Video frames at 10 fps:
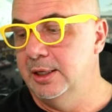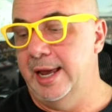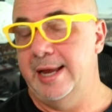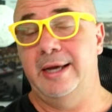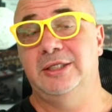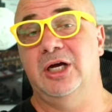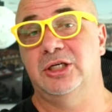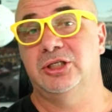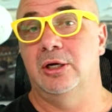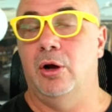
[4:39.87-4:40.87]
And I
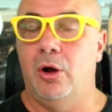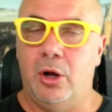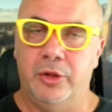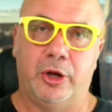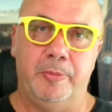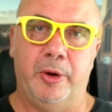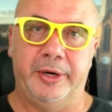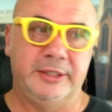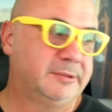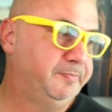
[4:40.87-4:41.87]
touch on all the
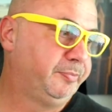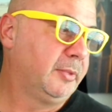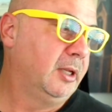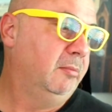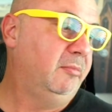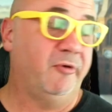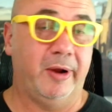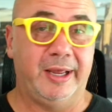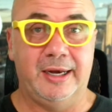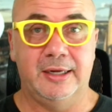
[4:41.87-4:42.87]
components. Before I
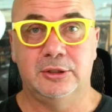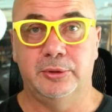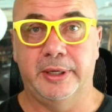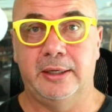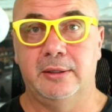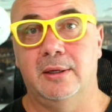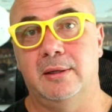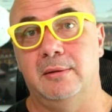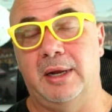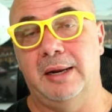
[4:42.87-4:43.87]
get into it,
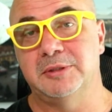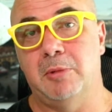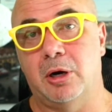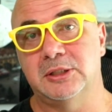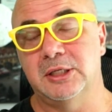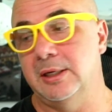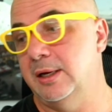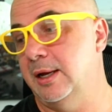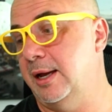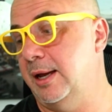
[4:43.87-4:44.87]
my name is Marcin.
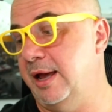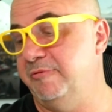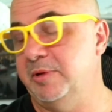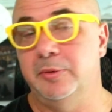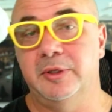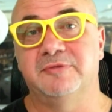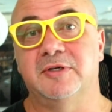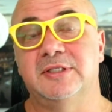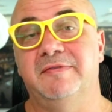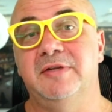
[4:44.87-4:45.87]
I've been doing this for
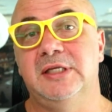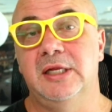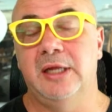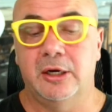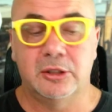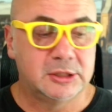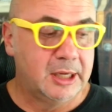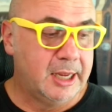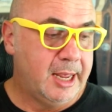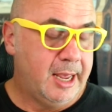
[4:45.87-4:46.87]
17 years
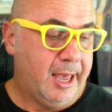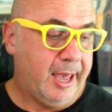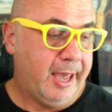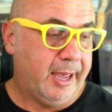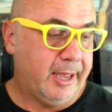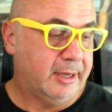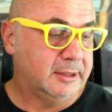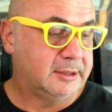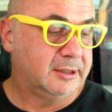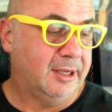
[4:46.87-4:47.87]

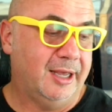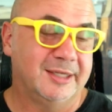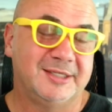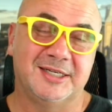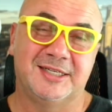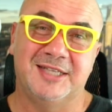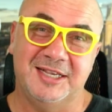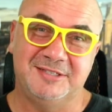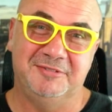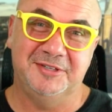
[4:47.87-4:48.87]
and
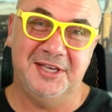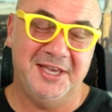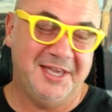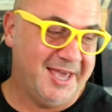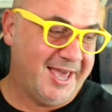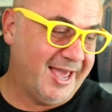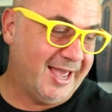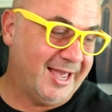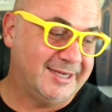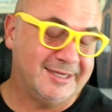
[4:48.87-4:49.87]
successfully.
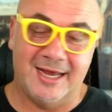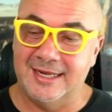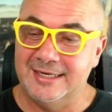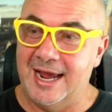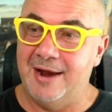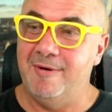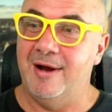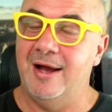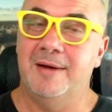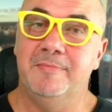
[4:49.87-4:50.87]
And now
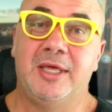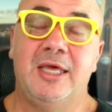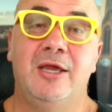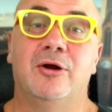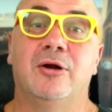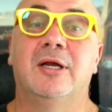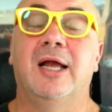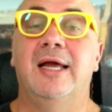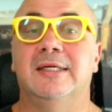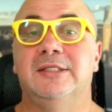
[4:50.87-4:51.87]
I'm here
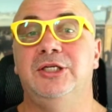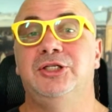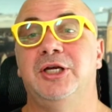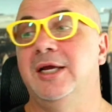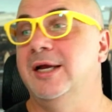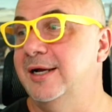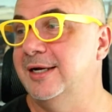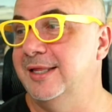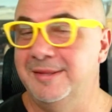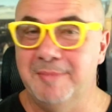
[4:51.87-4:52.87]
kind of teaching
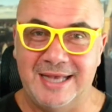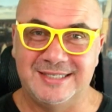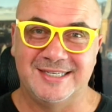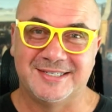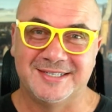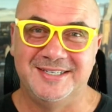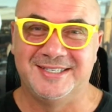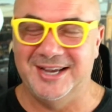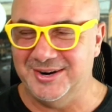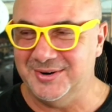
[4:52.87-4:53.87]
the masses.
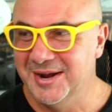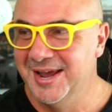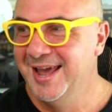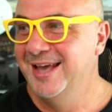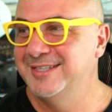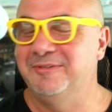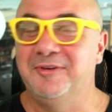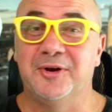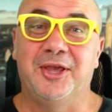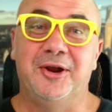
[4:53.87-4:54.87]
So if
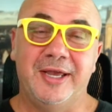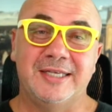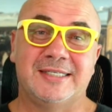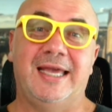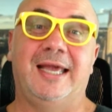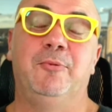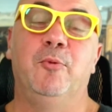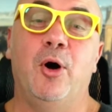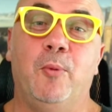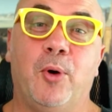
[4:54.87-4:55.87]
you're curious, like
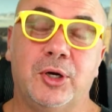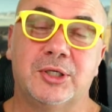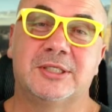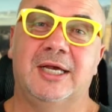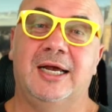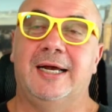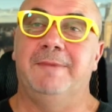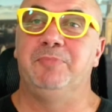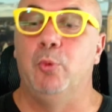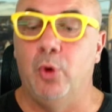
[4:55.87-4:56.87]
what works,
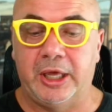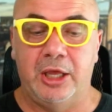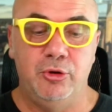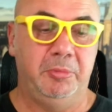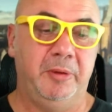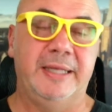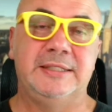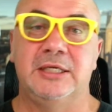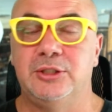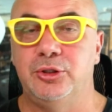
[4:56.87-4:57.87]
what can you implement
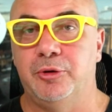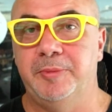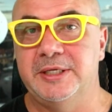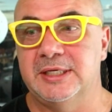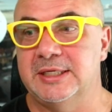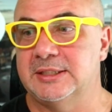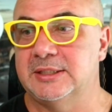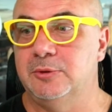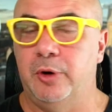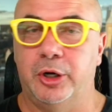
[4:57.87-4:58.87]
into your business,
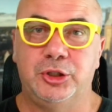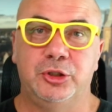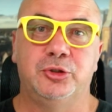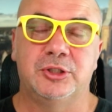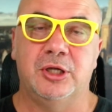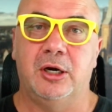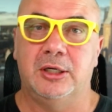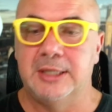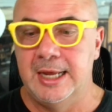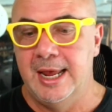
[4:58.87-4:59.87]
where should you
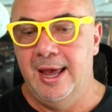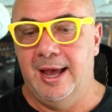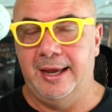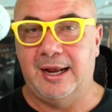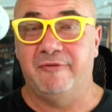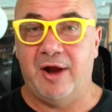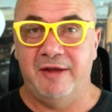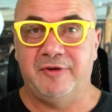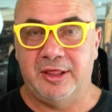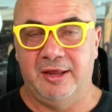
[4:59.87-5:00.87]
start? I cover
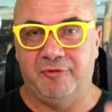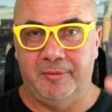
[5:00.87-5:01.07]
everything